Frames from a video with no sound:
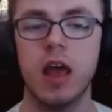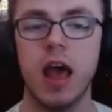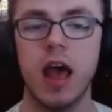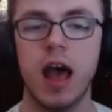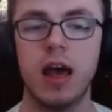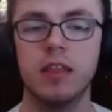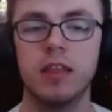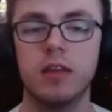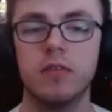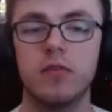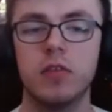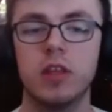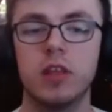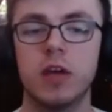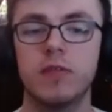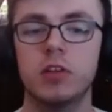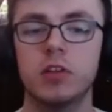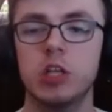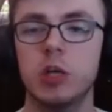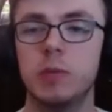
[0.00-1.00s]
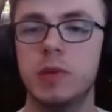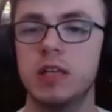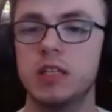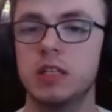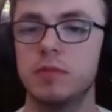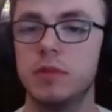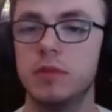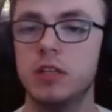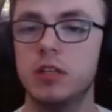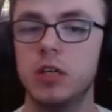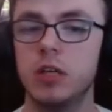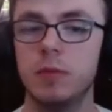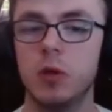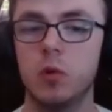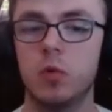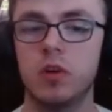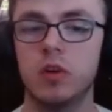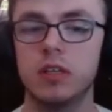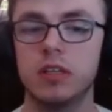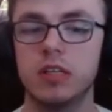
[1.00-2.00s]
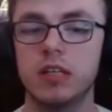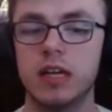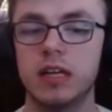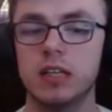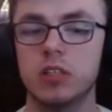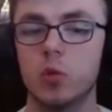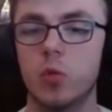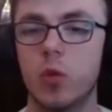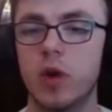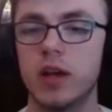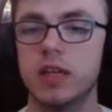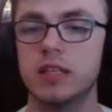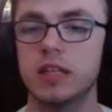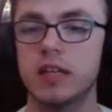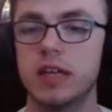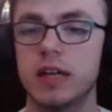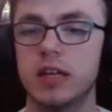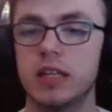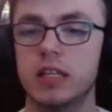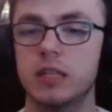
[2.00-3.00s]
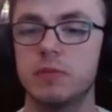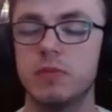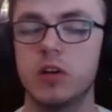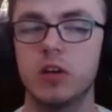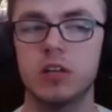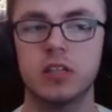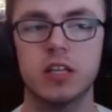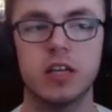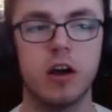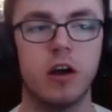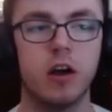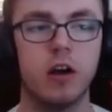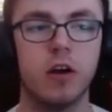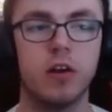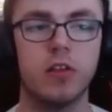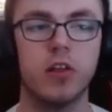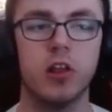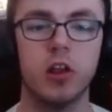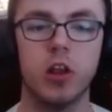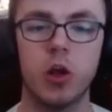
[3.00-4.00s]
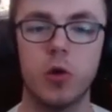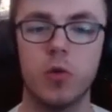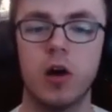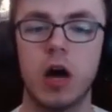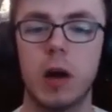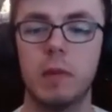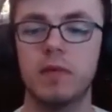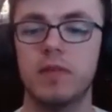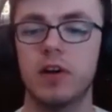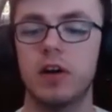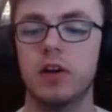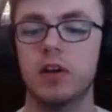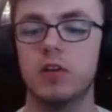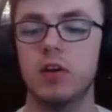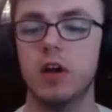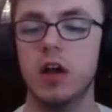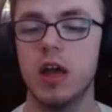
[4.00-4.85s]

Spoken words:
and then for the other 2 pieces medium you want as the waist and hands because they are the lower armor value.